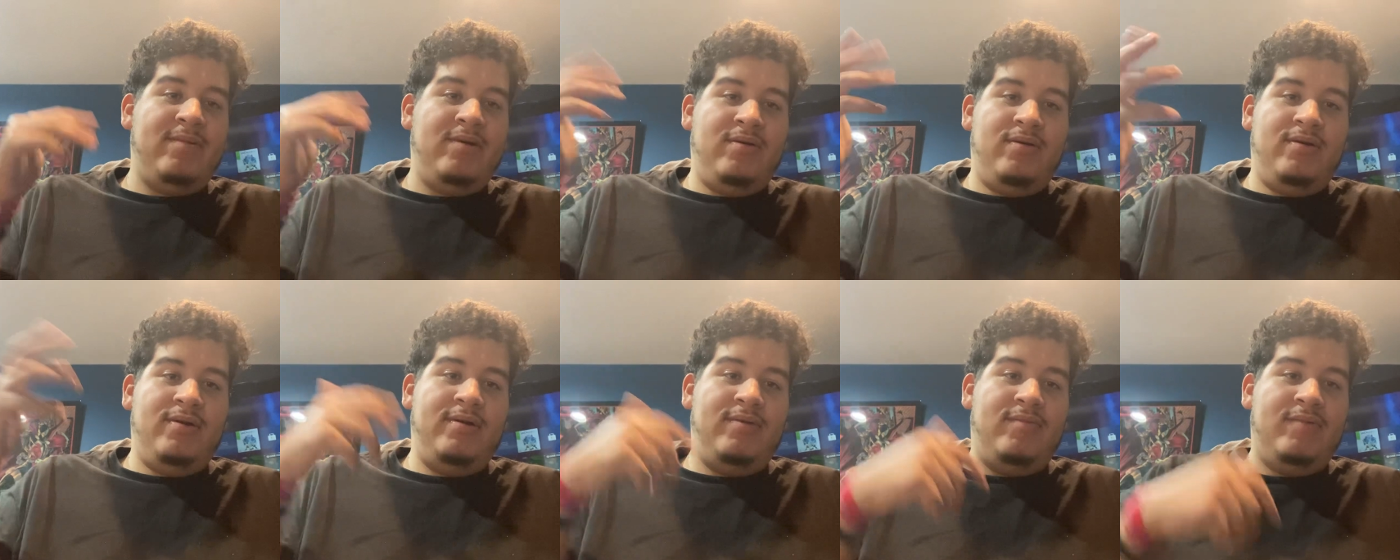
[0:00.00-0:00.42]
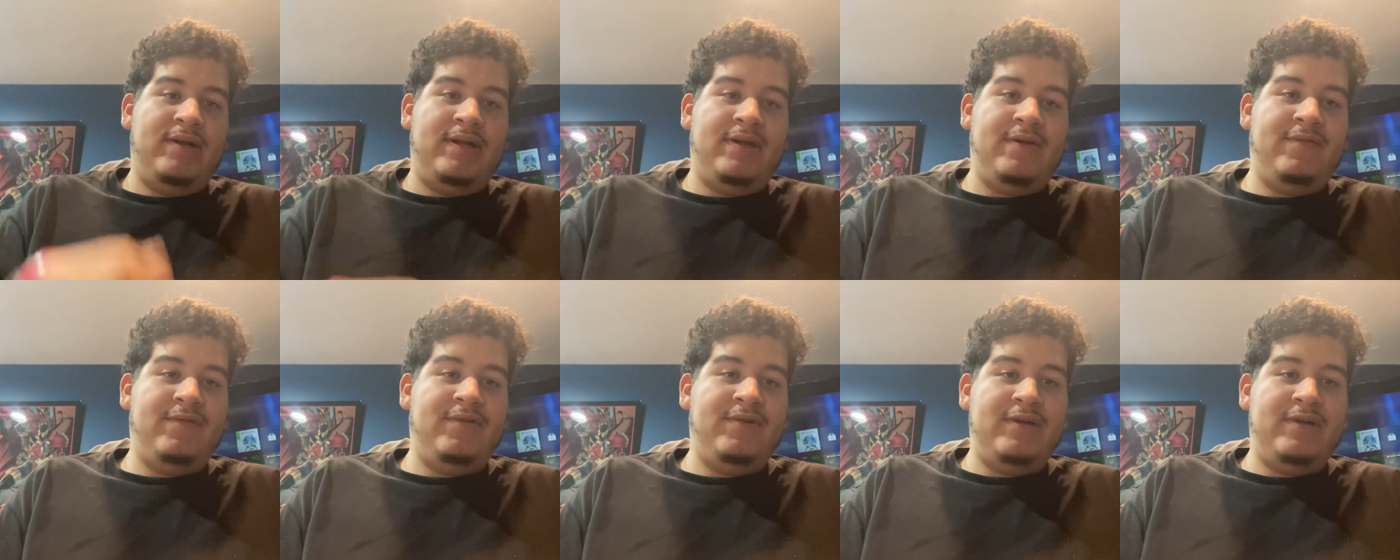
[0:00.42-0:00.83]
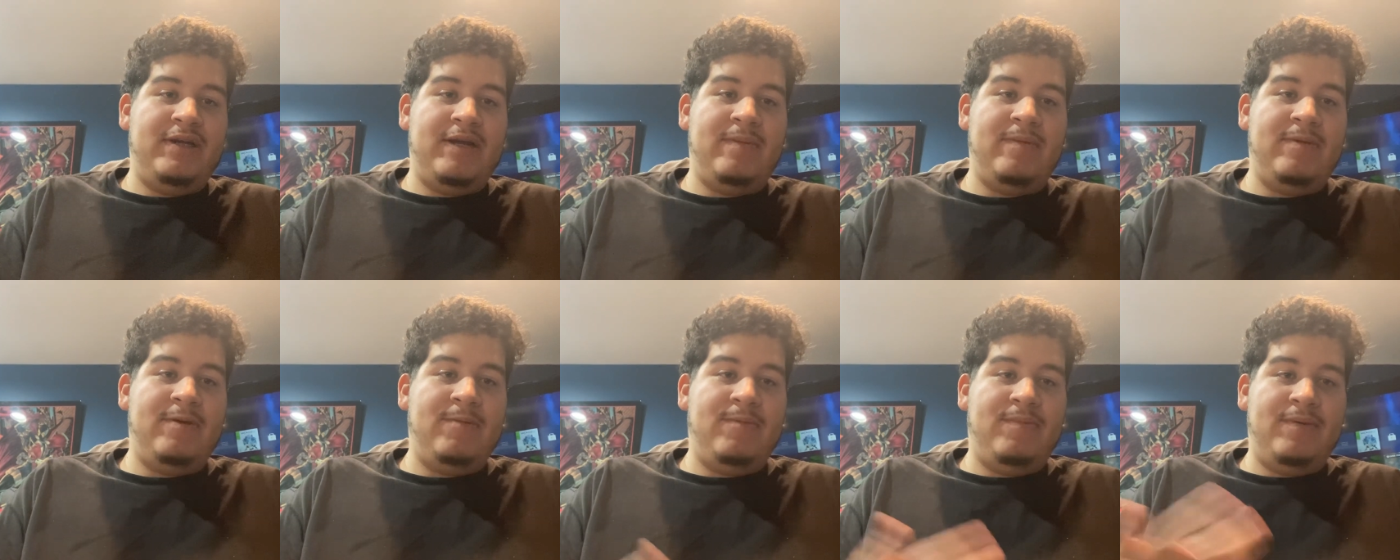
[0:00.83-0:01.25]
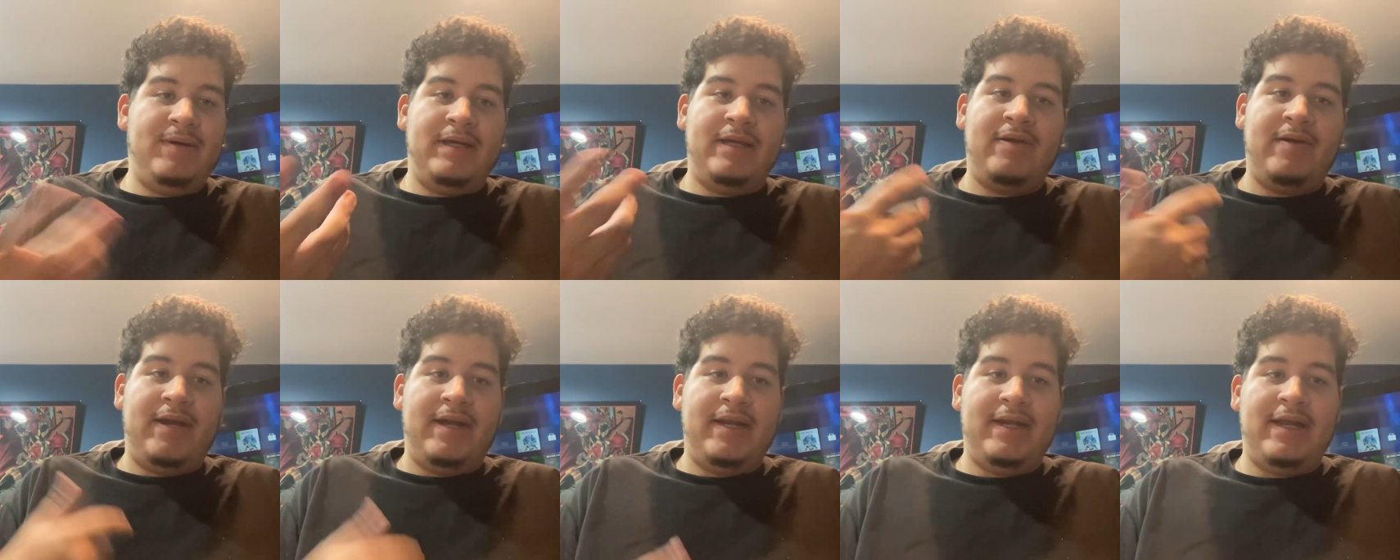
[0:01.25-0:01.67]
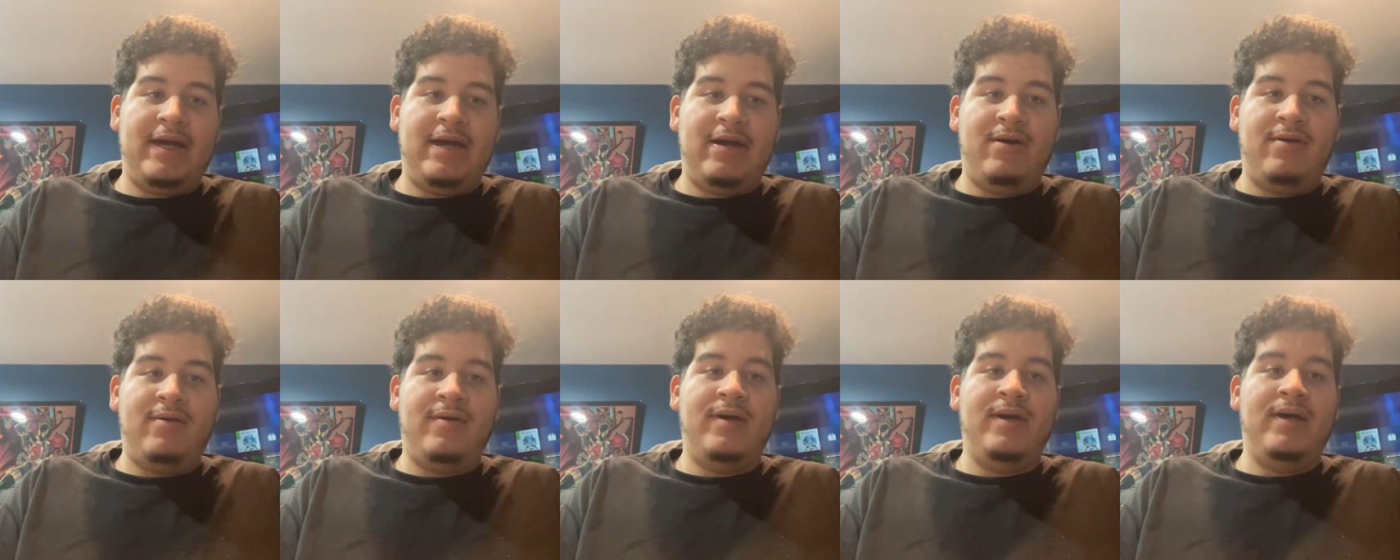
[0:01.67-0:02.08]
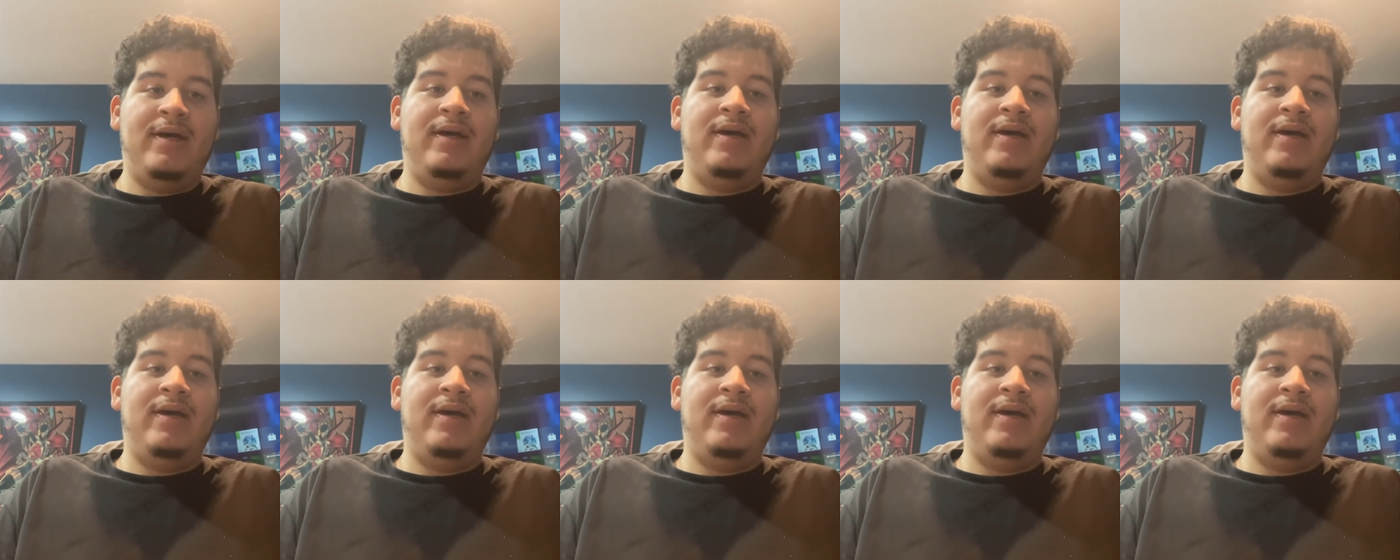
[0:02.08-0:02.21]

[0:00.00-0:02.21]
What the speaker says: or whatever game you're playing right now?